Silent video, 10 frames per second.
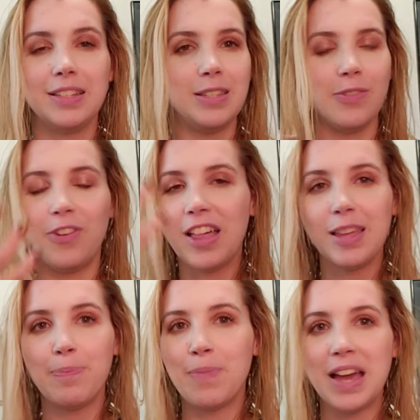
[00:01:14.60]

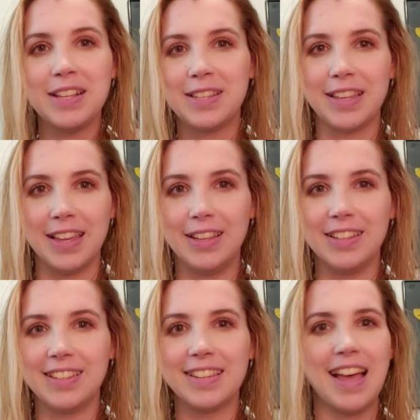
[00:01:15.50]
develop my
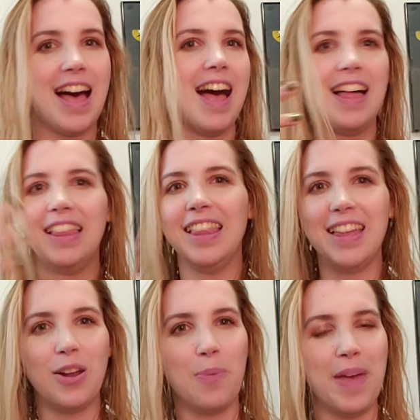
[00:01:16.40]
skills a
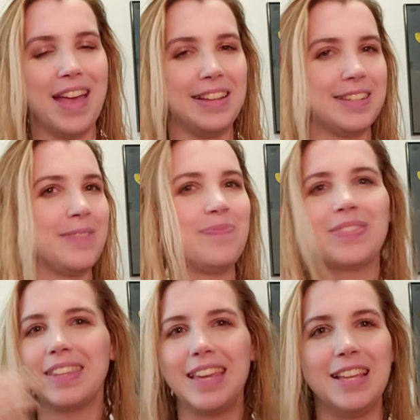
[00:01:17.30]
little bit
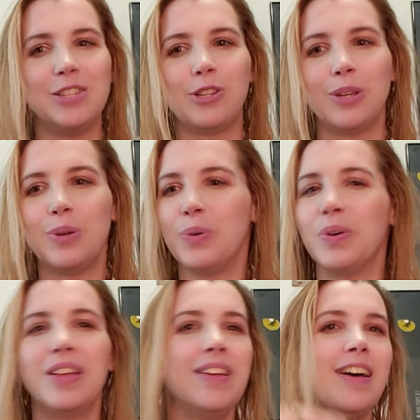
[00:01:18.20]

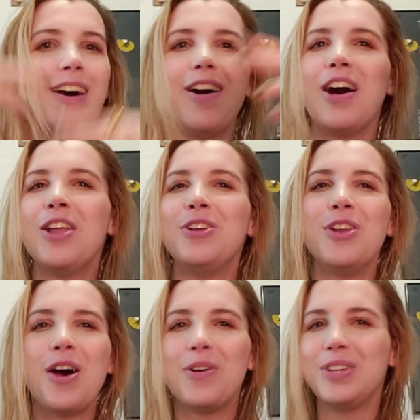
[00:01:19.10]
into
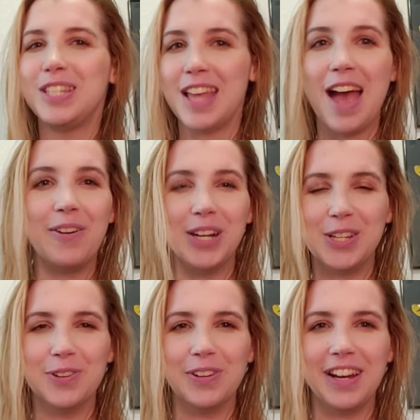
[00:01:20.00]
unknown
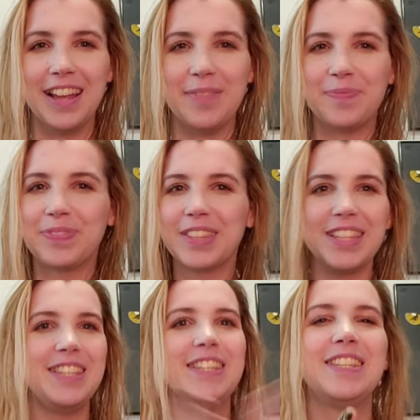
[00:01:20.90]
territory.
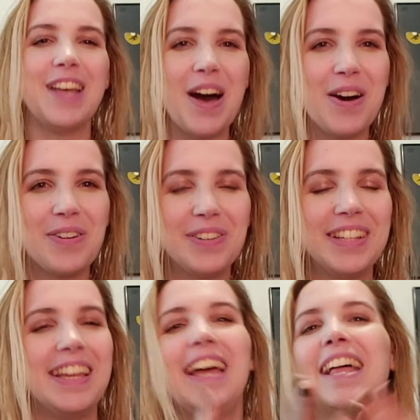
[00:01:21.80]

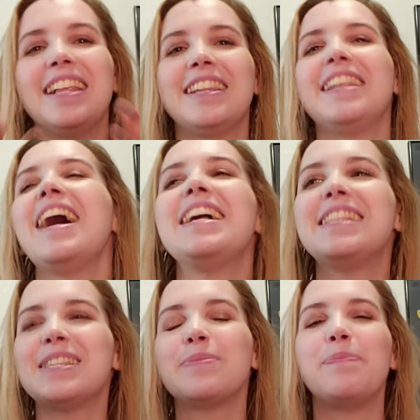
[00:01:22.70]
So
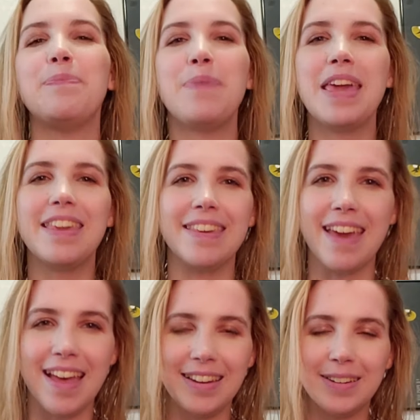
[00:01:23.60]
let's
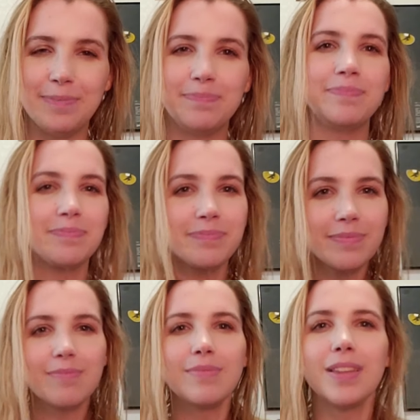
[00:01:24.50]
begin.
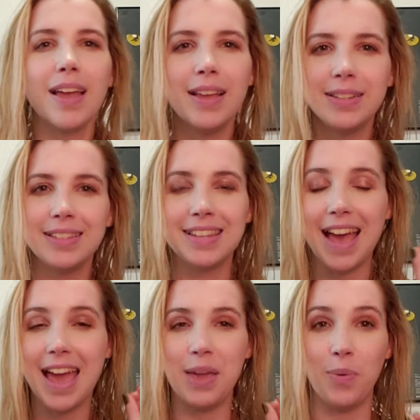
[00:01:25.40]

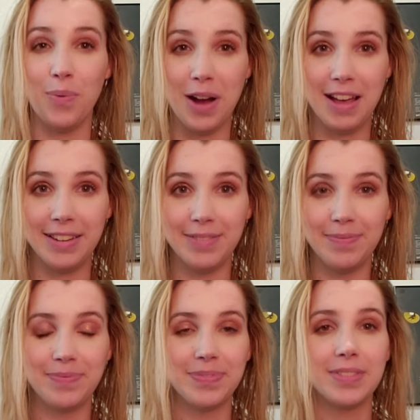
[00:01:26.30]
Day one.
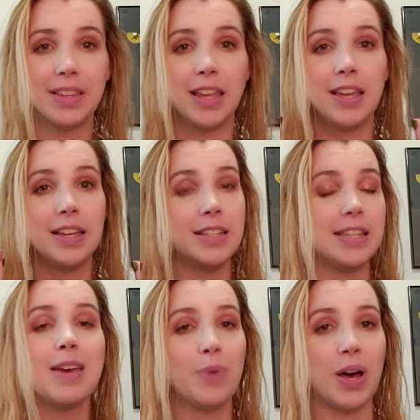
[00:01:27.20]

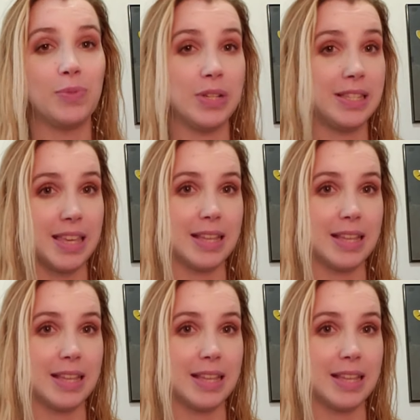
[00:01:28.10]
Day one was the